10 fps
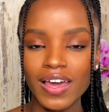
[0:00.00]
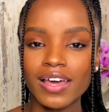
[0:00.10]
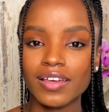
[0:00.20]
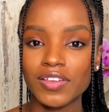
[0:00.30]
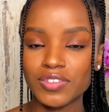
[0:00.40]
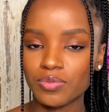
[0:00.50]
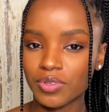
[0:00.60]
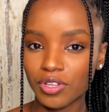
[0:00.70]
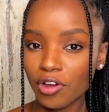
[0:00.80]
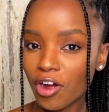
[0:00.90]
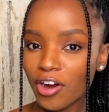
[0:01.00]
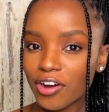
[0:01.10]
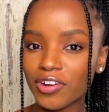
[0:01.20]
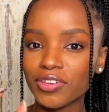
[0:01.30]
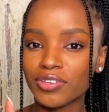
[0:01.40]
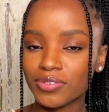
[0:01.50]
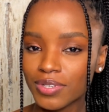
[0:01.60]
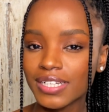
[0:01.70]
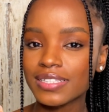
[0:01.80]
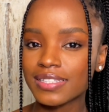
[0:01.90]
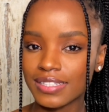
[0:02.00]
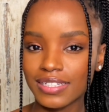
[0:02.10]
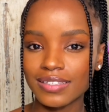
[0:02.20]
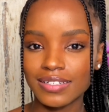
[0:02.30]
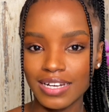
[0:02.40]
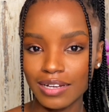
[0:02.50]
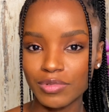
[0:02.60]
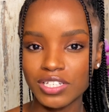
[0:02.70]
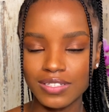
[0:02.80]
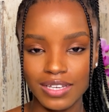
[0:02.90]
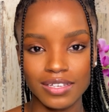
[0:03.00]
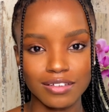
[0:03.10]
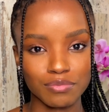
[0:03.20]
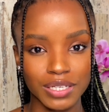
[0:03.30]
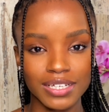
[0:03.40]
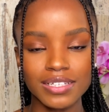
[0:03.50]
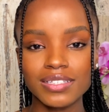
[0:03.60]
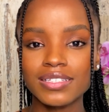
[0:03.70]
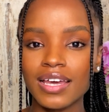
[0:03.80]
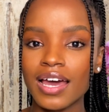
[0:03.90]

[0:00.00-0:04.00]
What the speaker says: is with a car you can see the damage taking place,